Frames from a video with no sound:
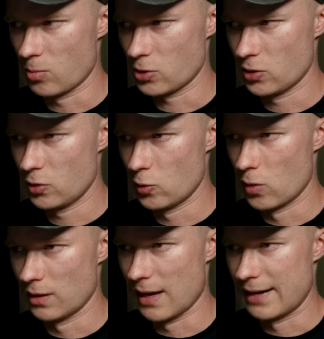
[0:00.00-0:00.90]
option
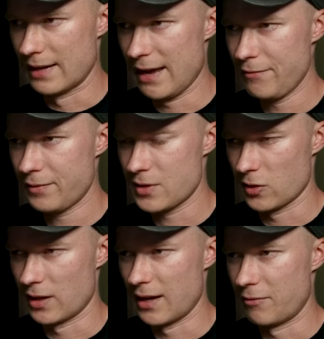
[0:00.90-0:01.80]
to align left
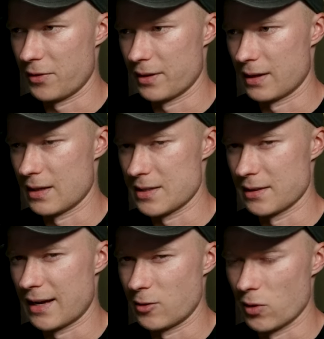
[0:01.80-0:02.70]
so that everything is
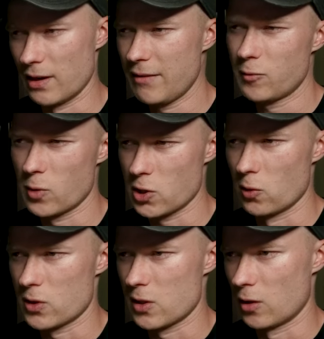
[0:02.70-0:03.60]
aligned to the left, which
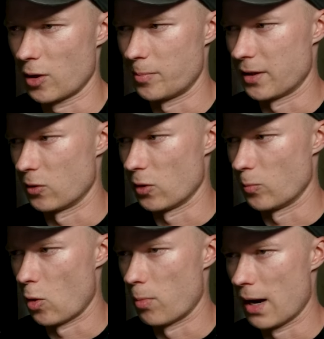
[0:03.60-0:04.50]
looks a lot better
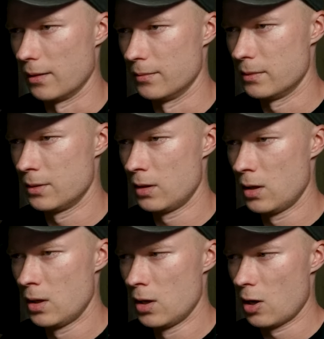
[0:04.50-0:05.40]
on mobile.
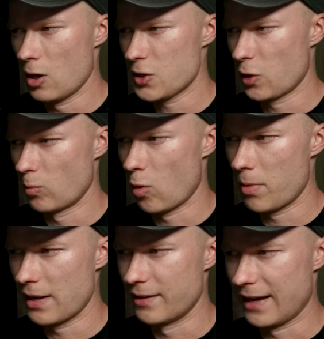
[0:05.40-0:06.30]
Also on
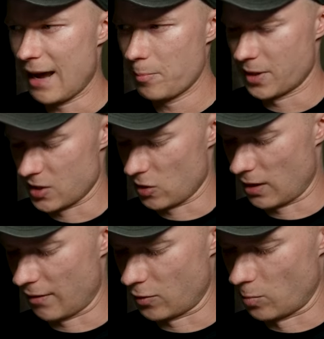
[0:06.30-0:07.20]
mobile, the gap does
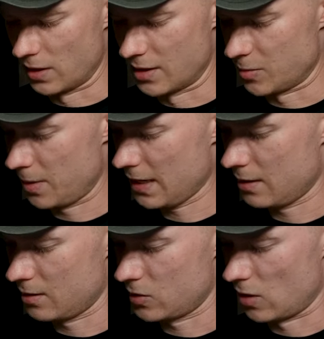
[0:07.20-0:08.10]
not have to be this
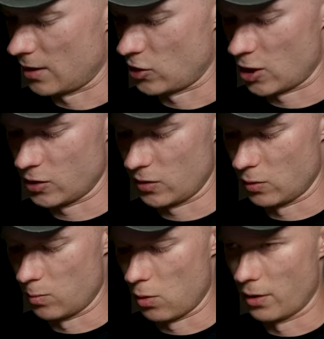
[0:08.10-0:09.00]
big, so I change it
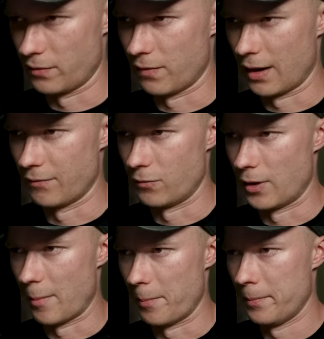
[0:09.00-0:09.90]
to 0.5
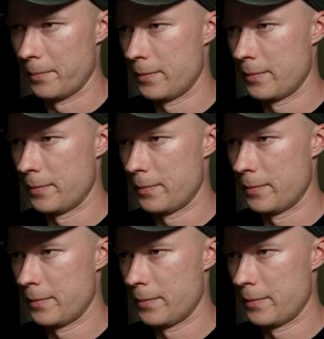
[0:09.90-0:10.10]
rem.